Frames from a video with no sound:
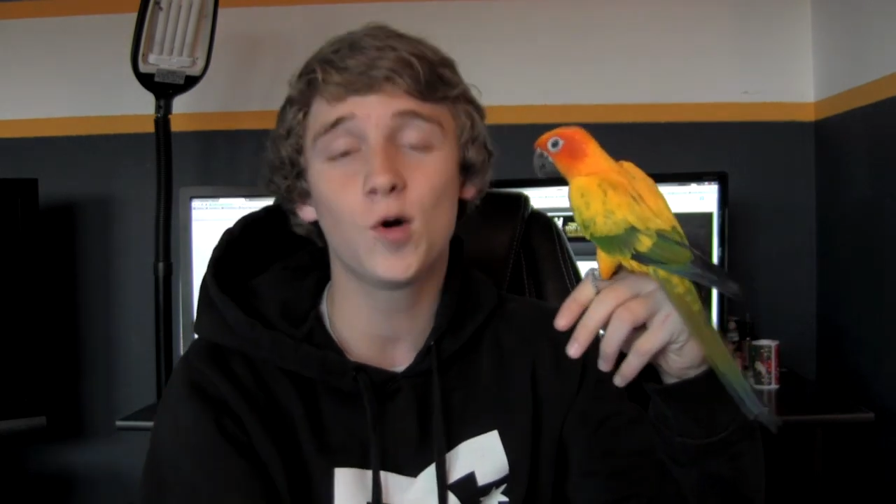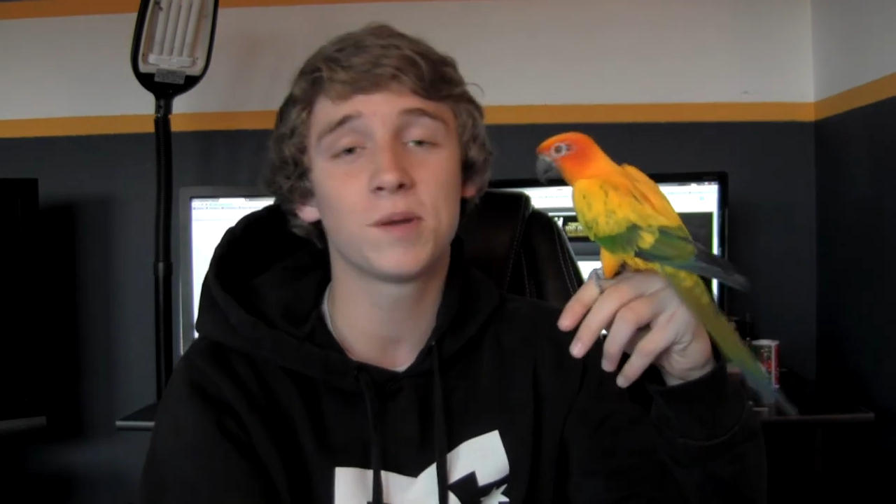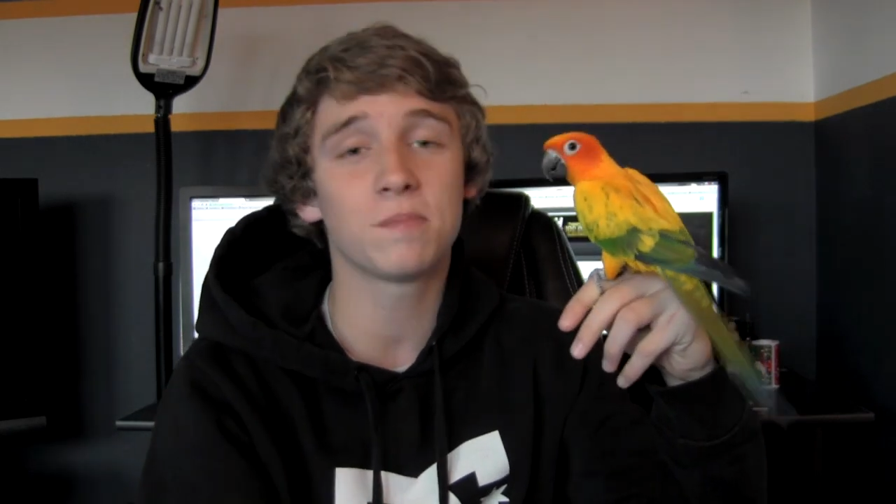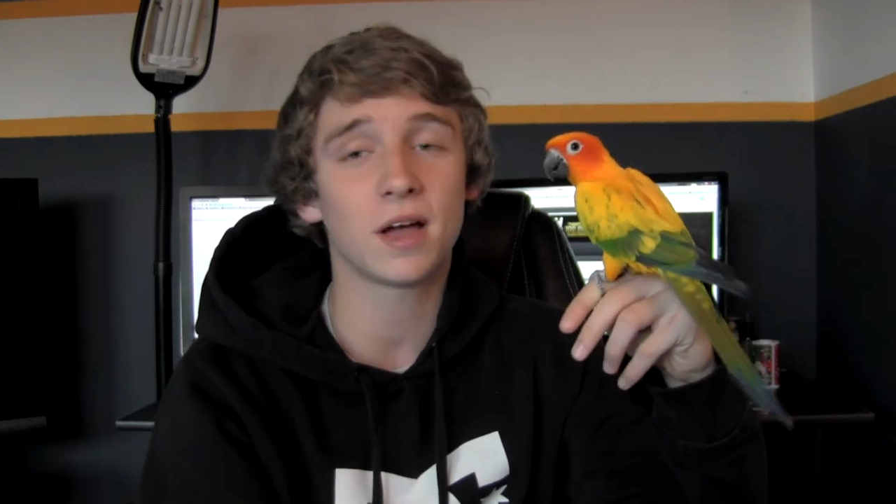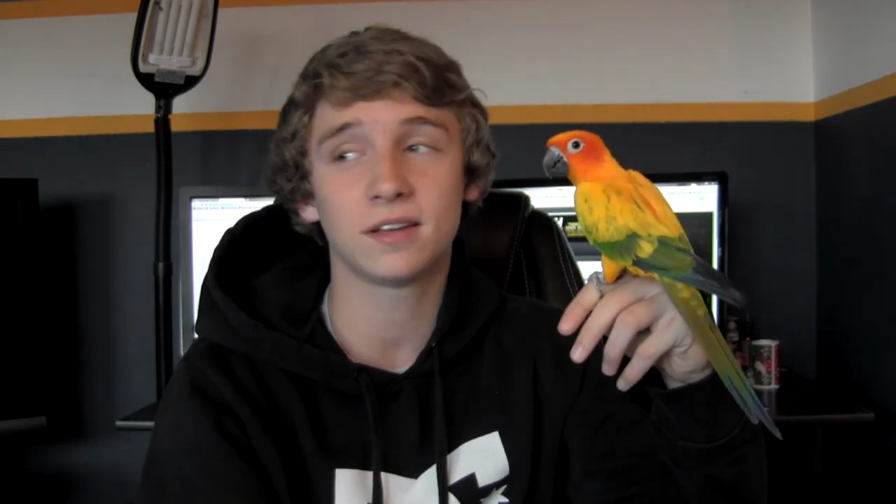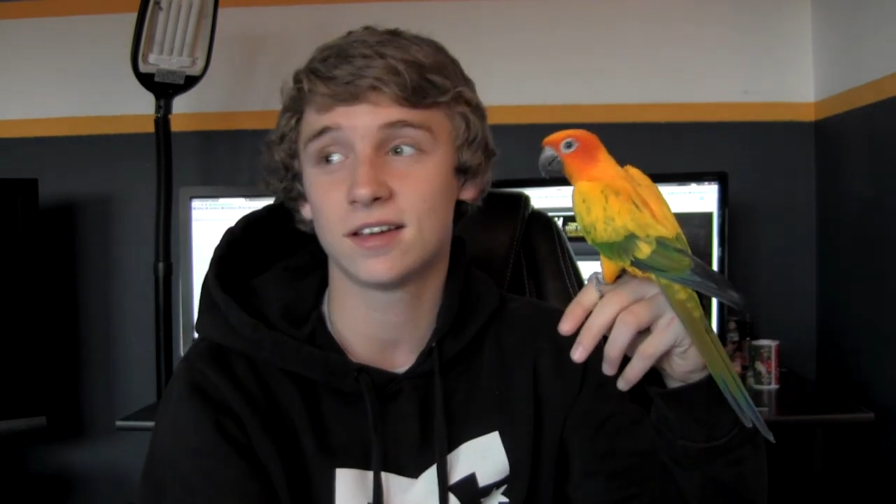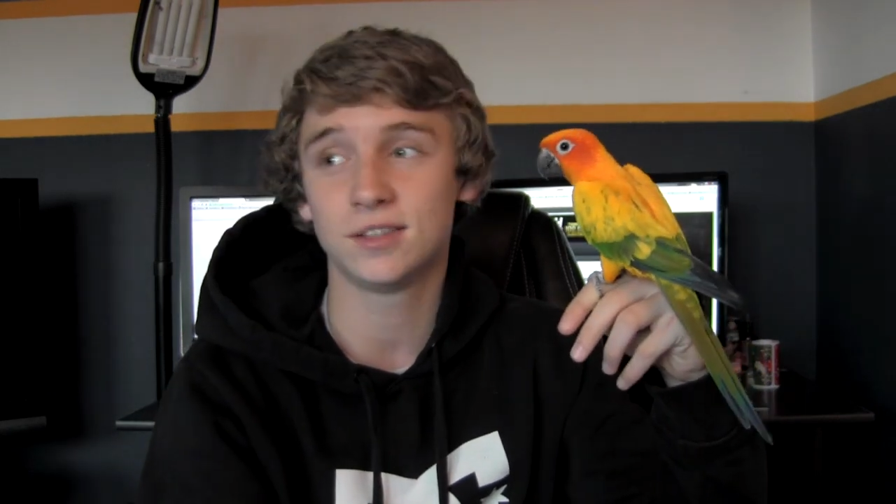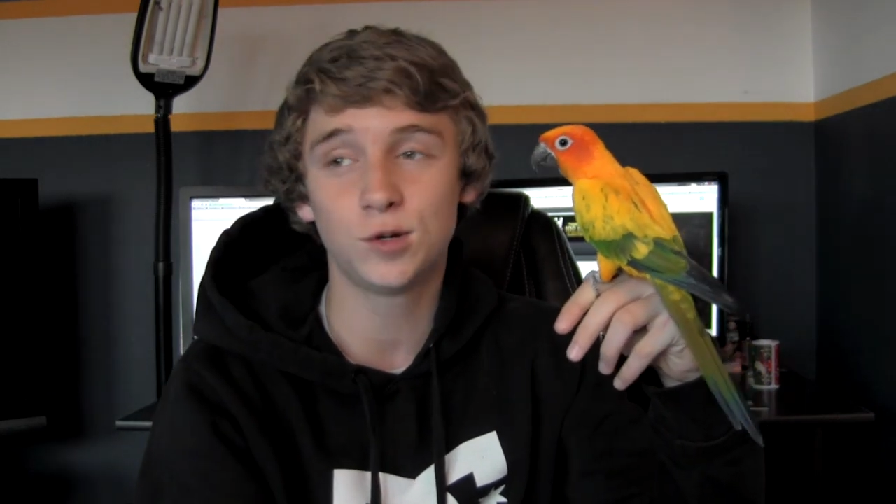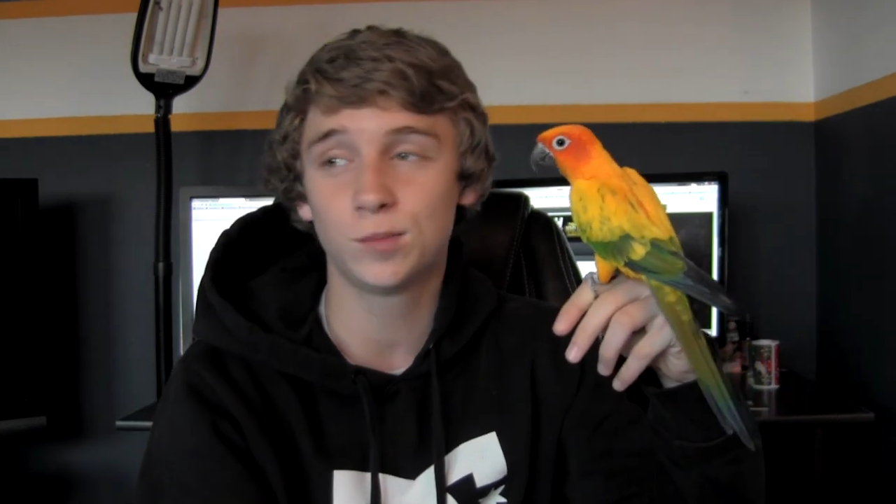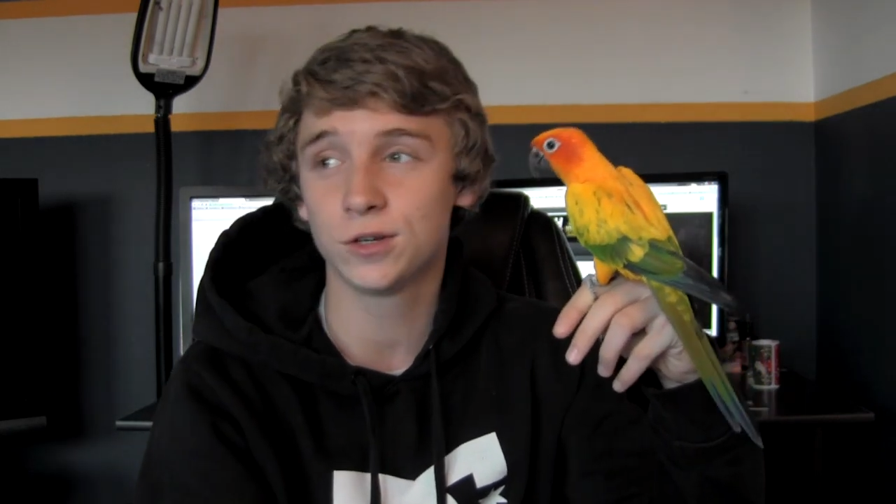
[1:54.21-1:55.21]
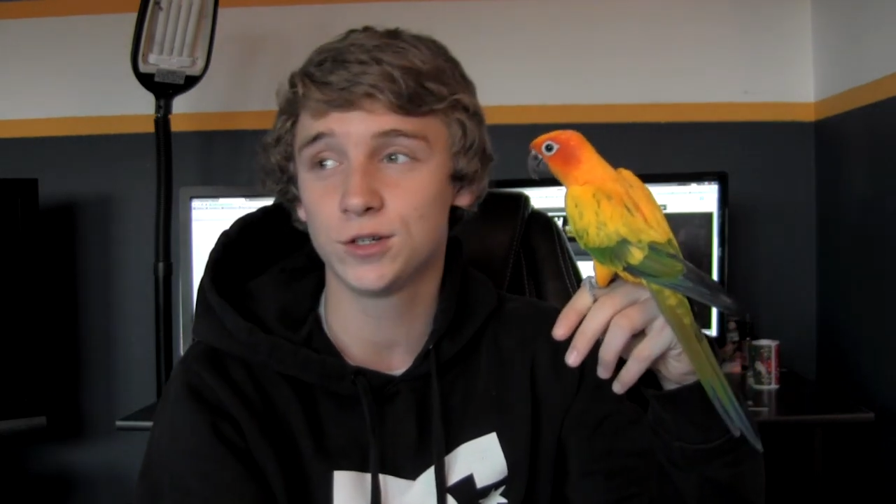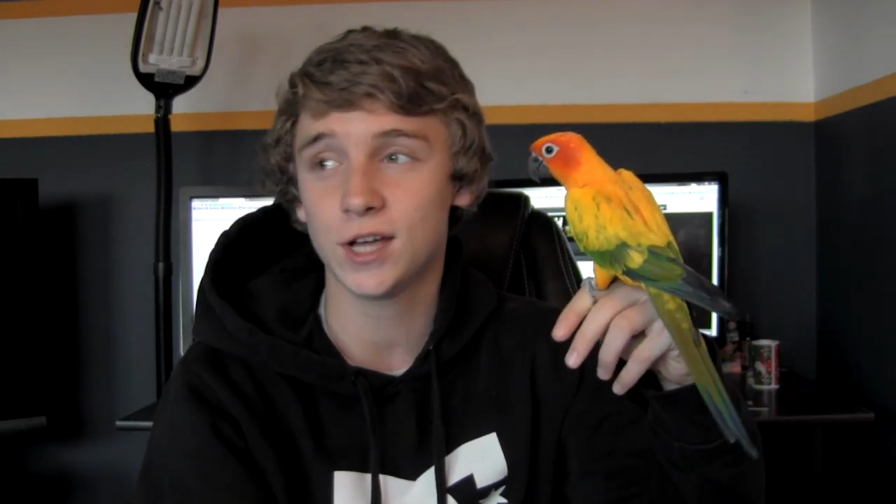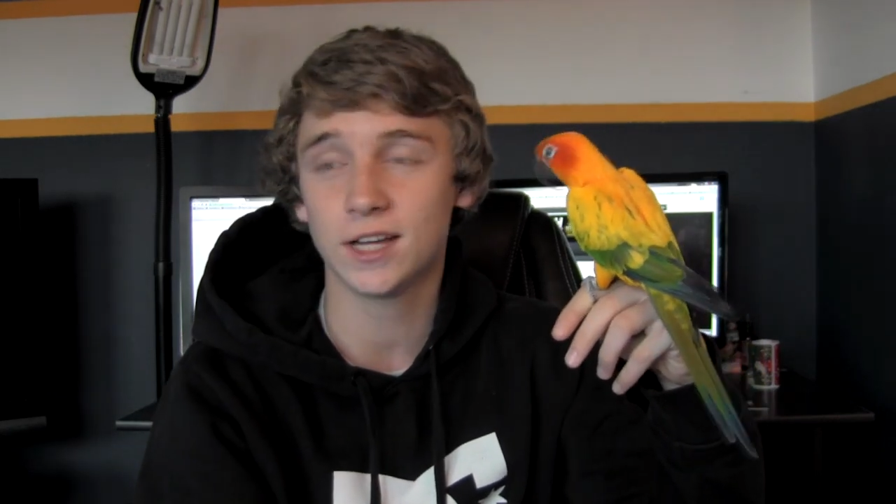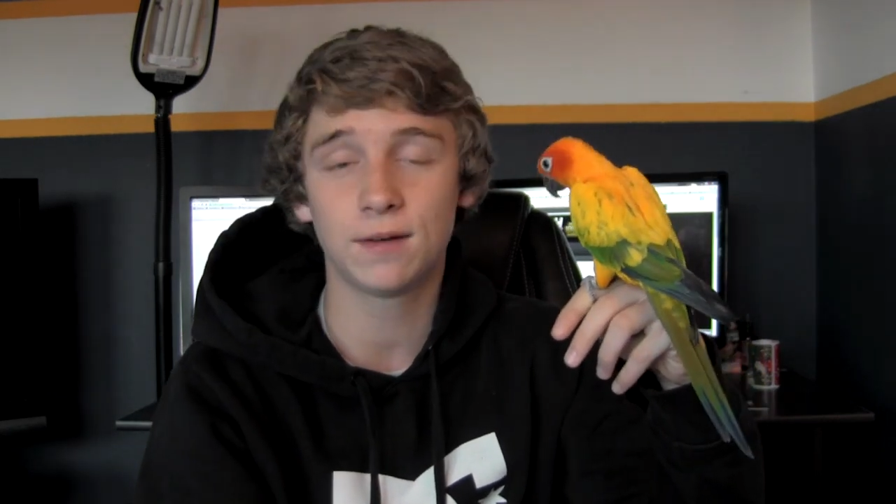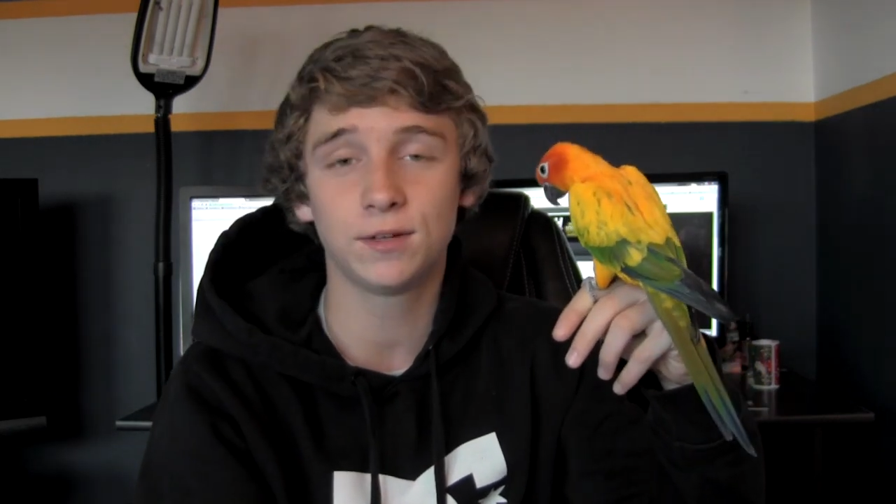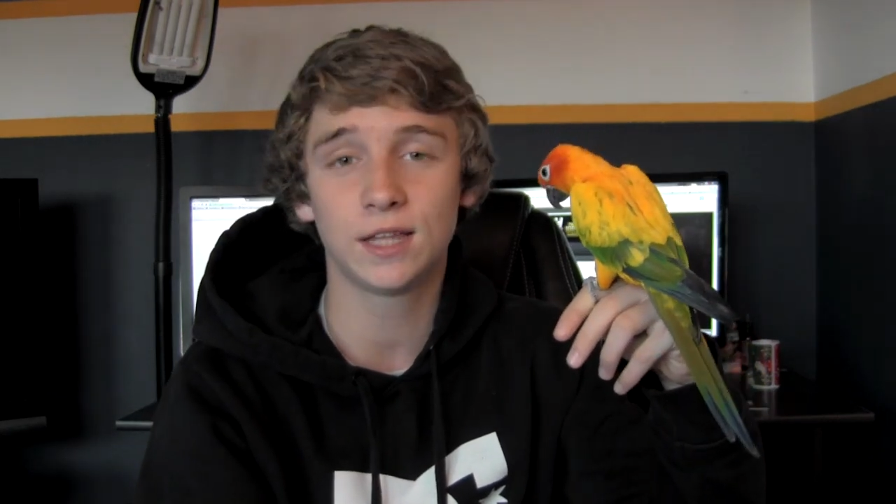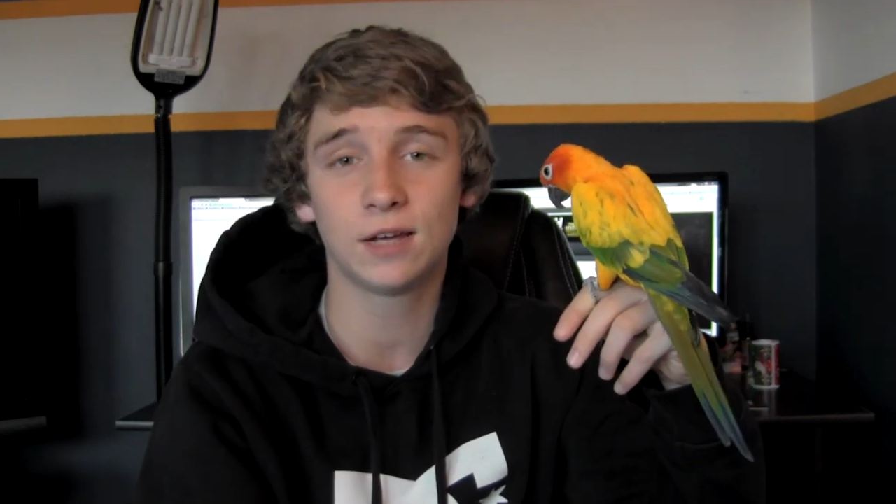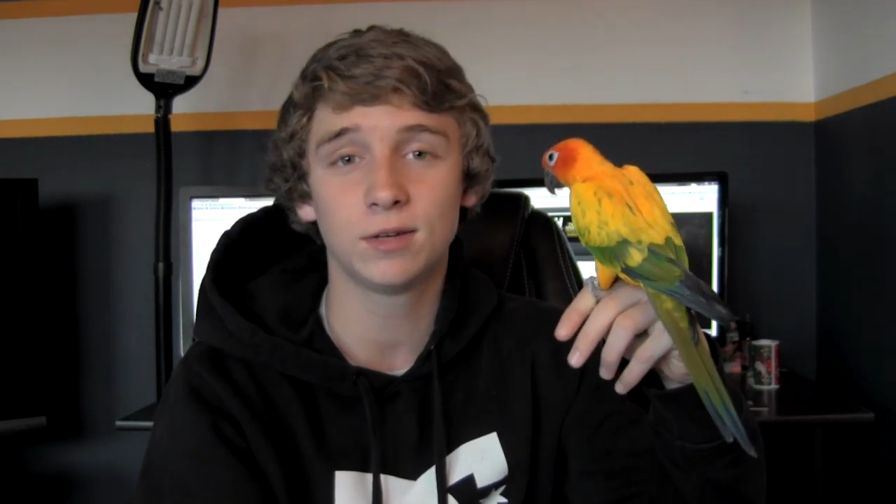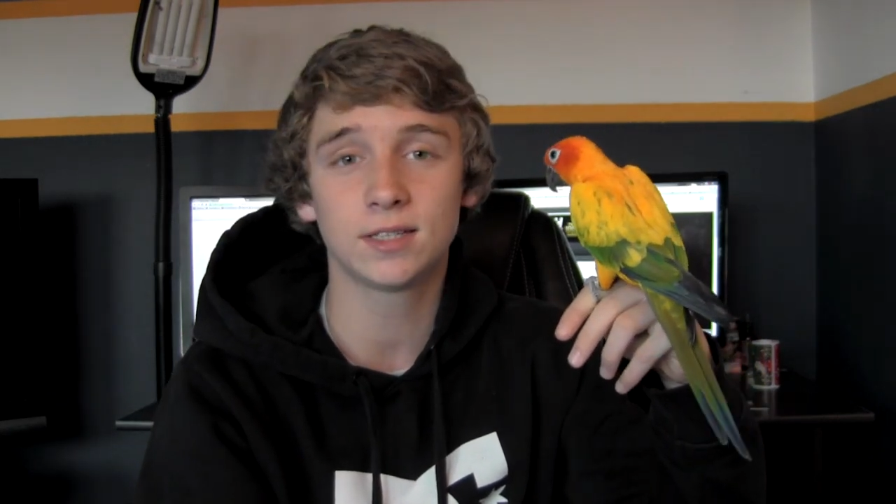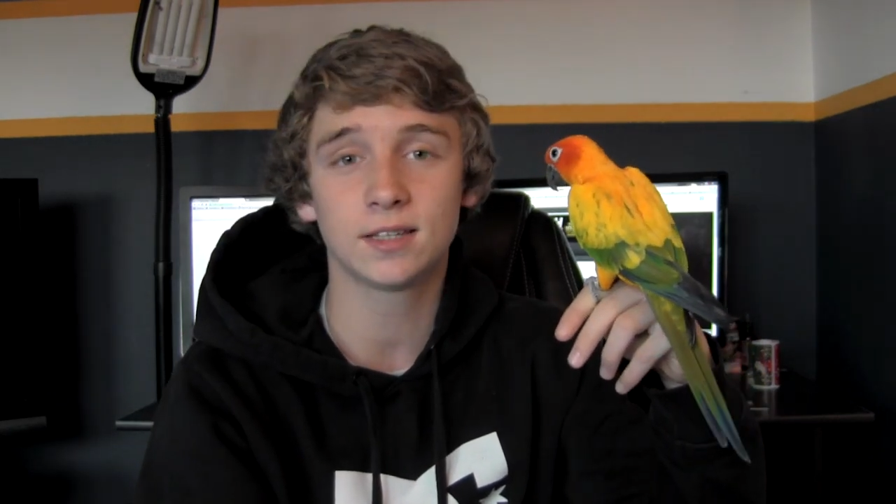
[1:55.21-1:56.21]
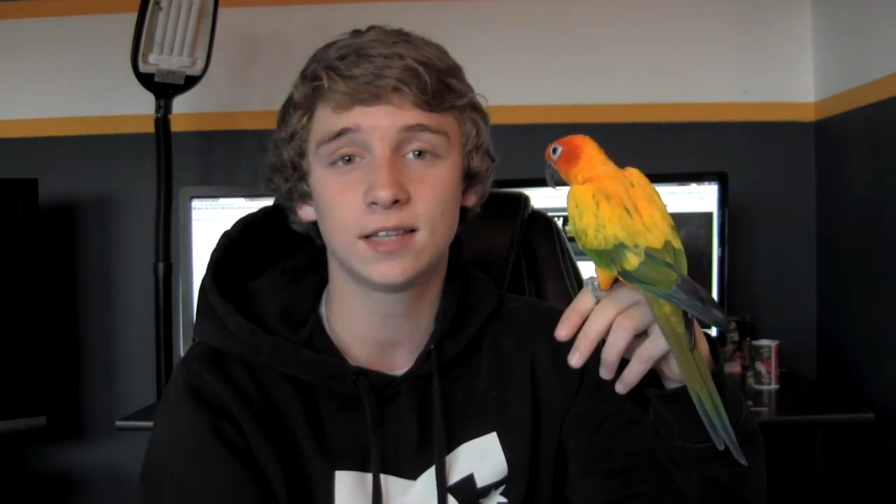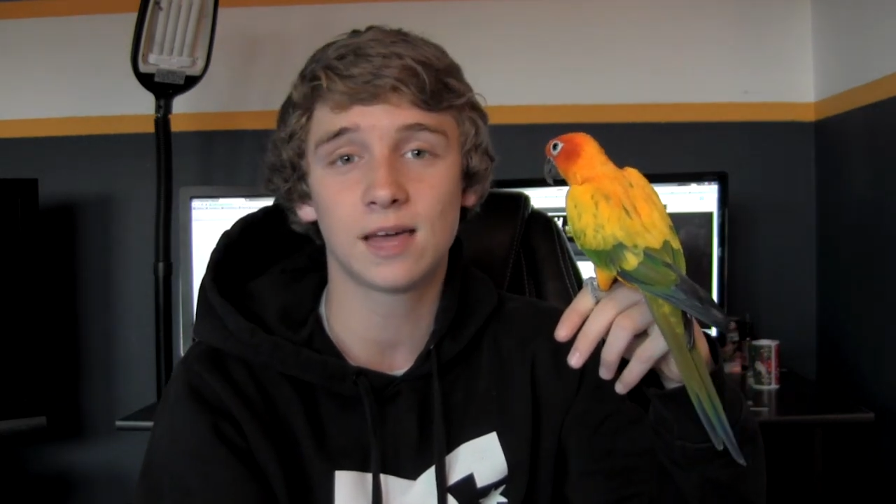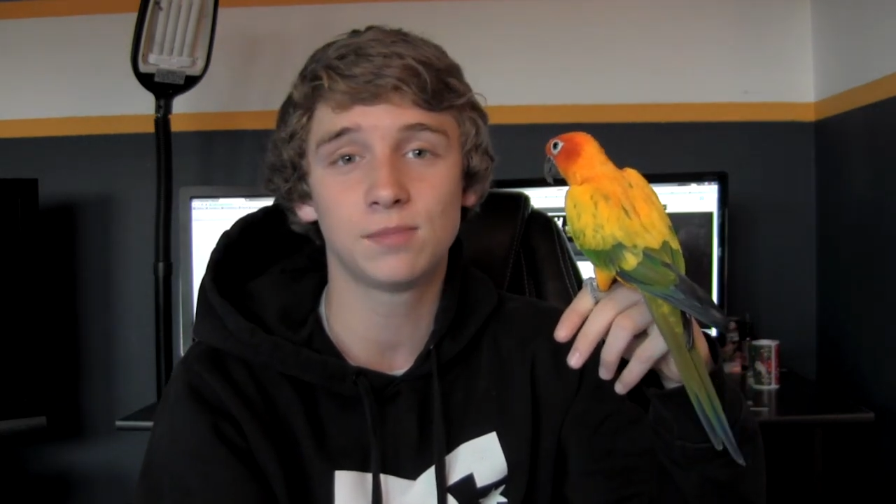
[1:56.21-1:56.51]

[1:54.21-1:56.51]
Um, I, I do appreciate everything recently.